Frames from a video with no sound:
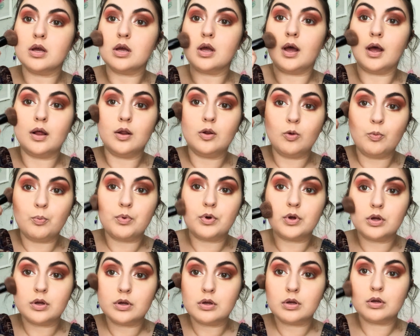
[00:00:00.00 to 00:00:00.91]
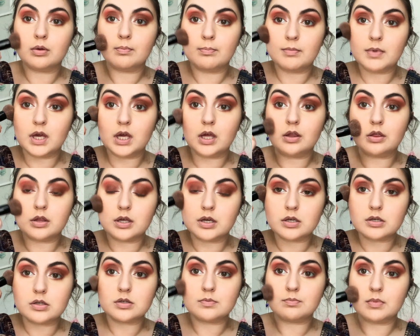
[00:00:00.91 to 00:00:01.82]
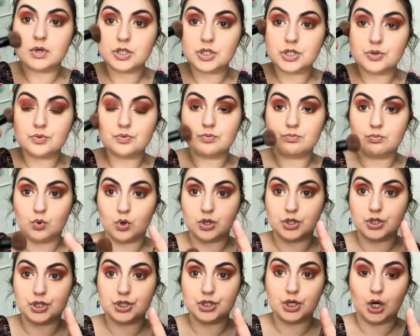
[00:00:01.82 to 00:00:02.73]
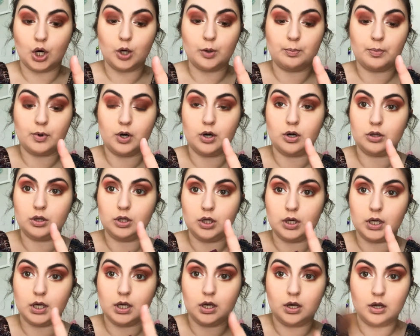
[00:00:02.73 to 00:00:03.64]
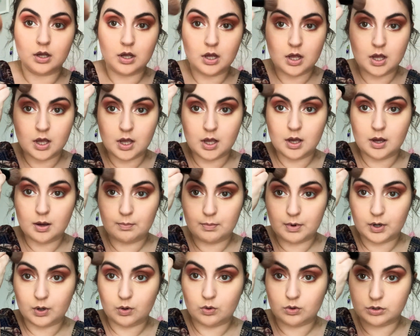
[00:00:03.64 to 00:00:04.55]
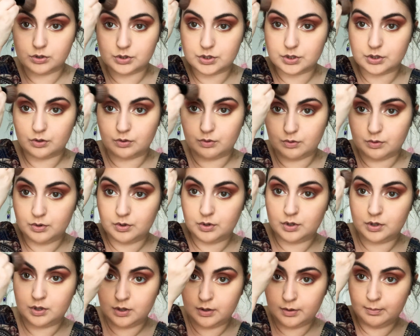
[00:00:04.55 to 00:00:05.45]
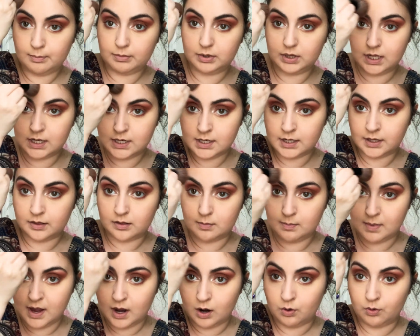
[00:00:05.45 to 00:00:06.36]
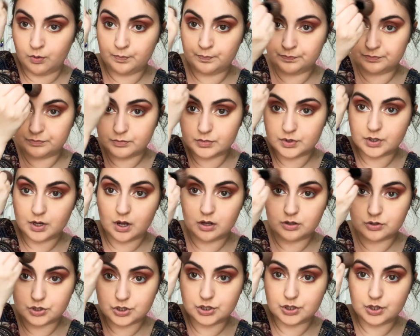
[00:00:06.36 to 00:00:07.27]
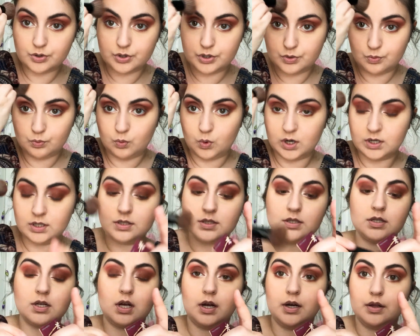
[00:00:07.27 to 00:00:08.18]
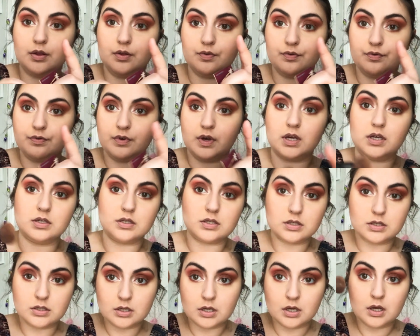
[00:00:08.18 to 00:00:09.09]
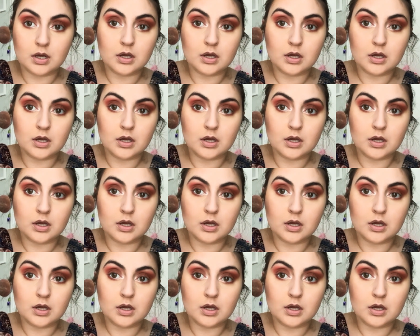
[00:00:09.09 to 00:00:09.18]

help make things much more sharper looking, but also blending them out. So I'll show you one side of the face